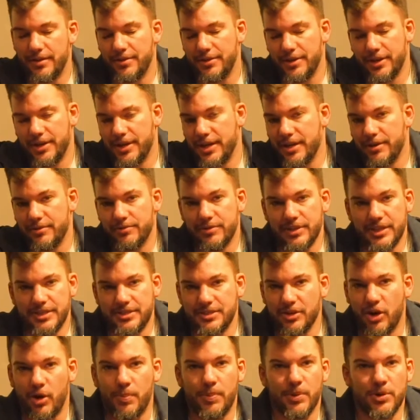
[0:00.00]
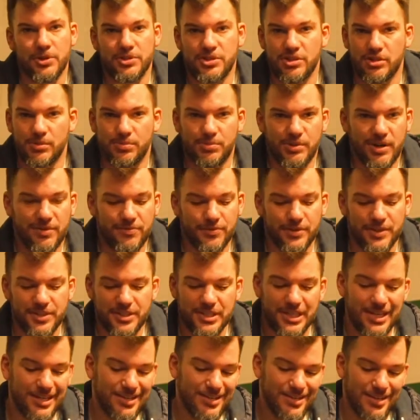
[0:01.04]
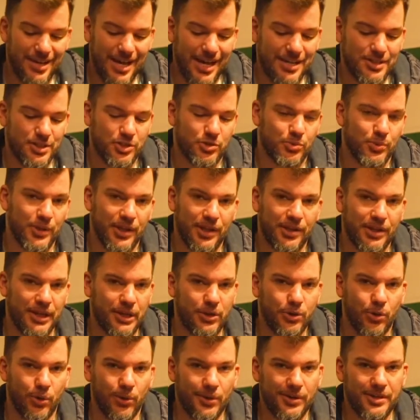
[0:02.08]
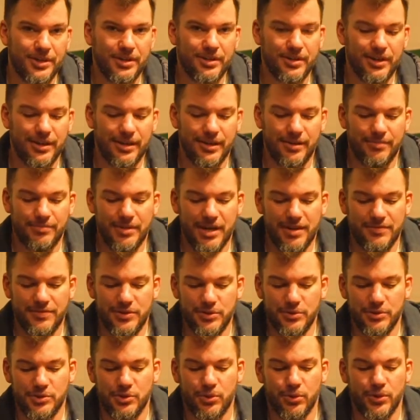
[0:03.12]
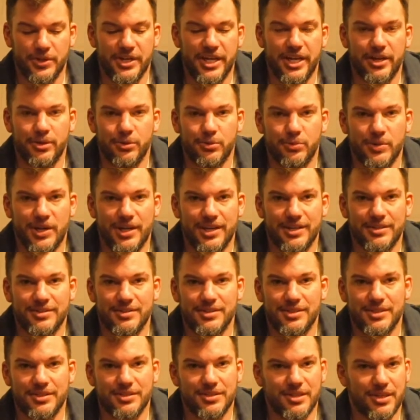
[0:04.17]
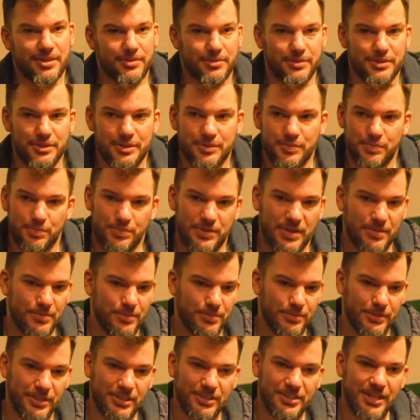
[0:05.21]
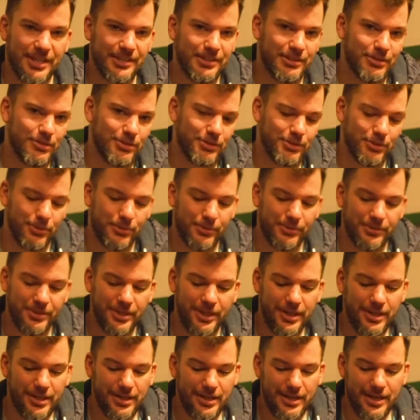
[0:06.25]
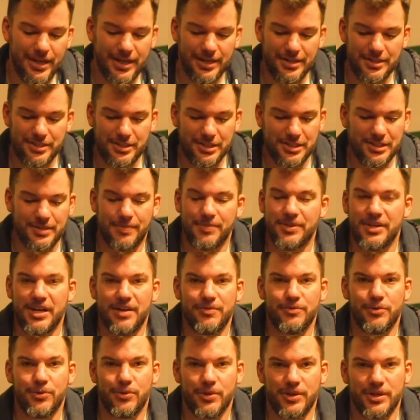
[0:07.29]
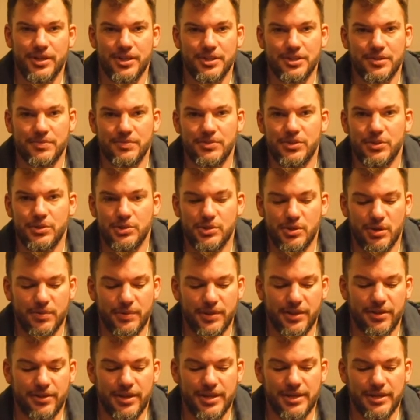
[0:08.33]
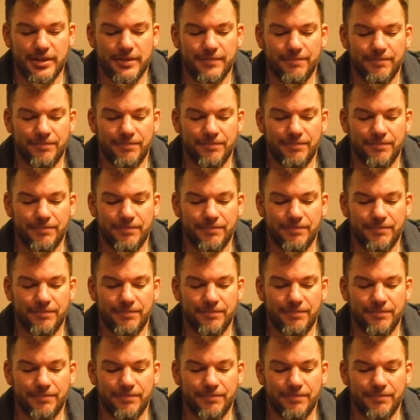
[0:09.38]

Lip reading: Again, it's all personal preference. I just really like cork. I've used cork handle rods since I was probably 10 years old, and it's just something I've grown accustomed to, so I really like it.